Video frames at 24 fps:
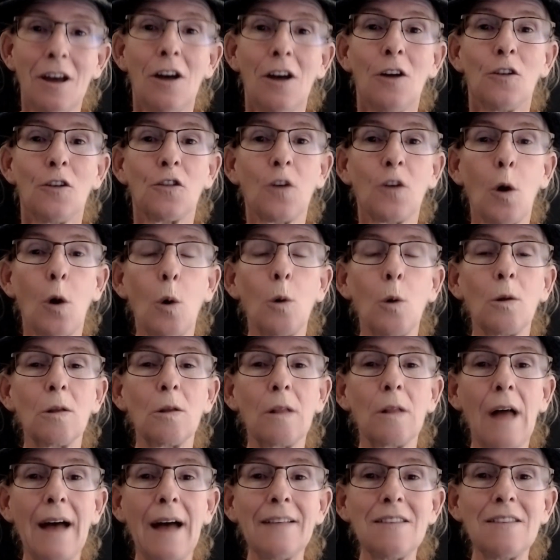So
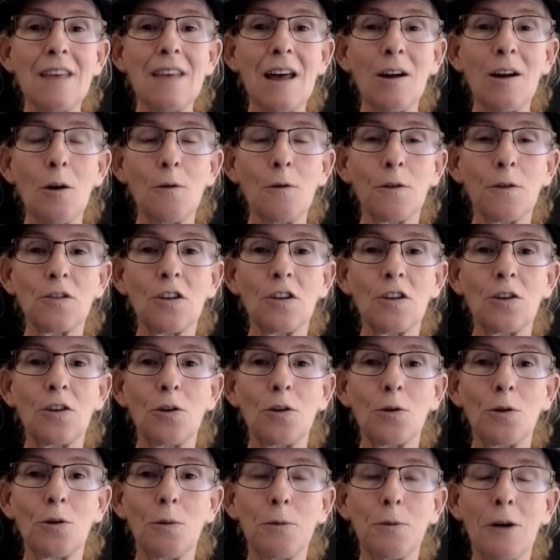let's head over to
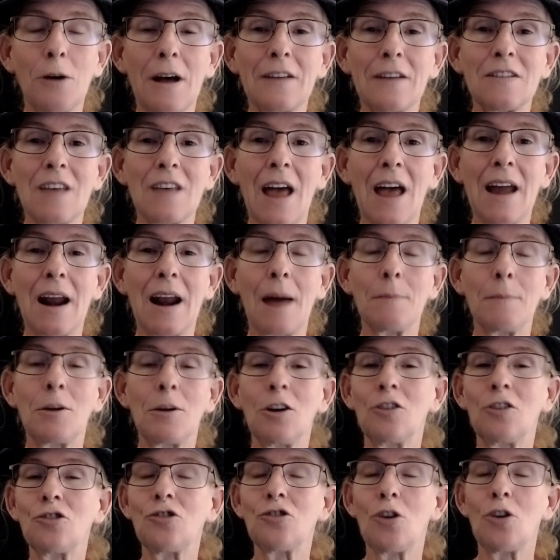Google Plus, and I'm
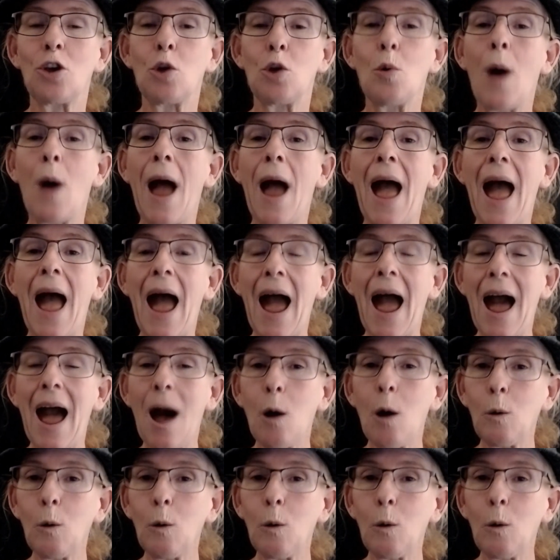going to show you how